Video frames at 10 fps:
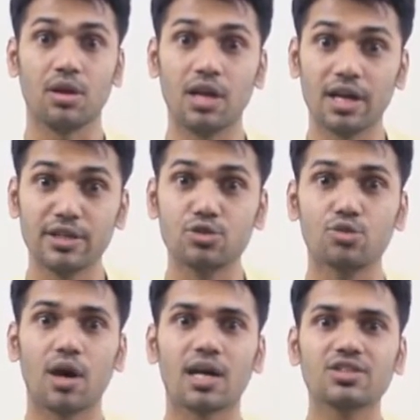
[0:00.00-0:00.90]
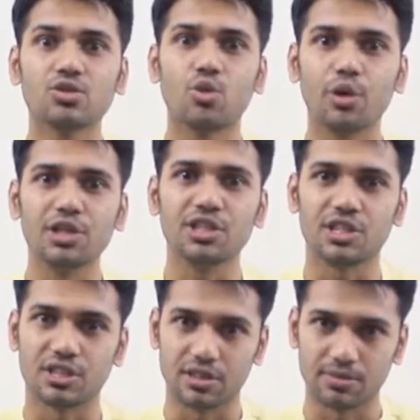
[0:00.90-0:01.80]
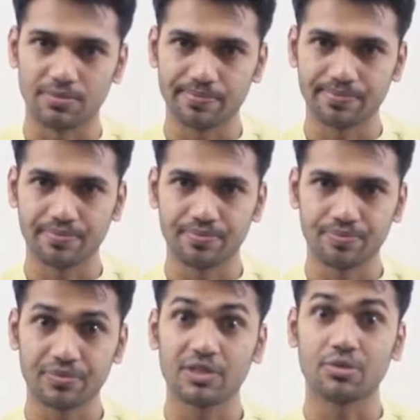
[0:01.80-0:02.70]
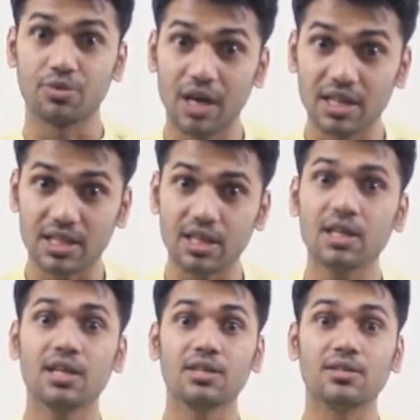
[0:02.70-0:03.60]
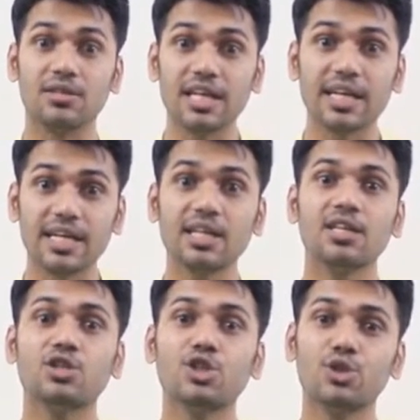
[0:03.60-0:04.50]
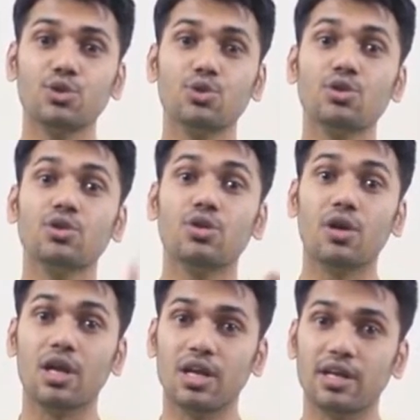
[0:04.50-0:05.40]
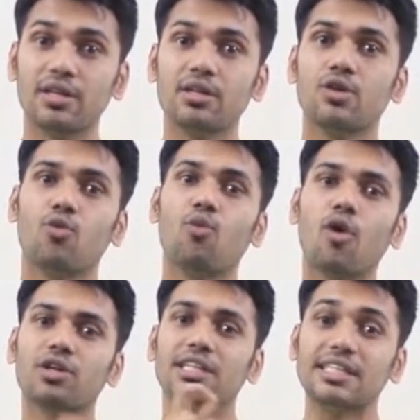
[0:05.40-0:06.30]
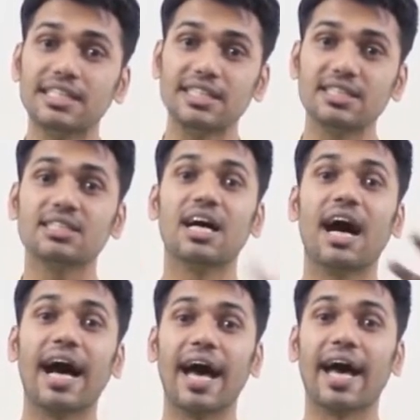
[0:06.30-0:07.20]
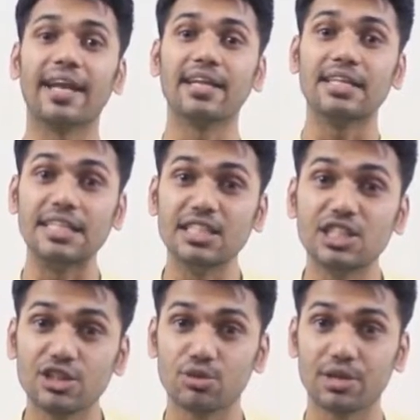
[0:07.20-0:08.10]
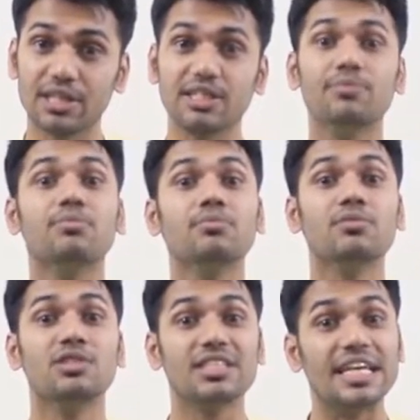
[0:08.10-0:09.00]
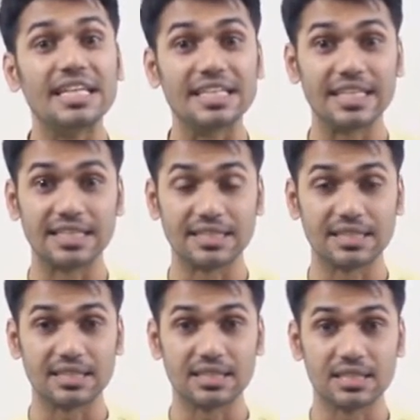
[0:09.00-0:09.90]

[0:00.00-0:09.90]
learn to ask question. Rather, they should learn what is an interrogative sentence.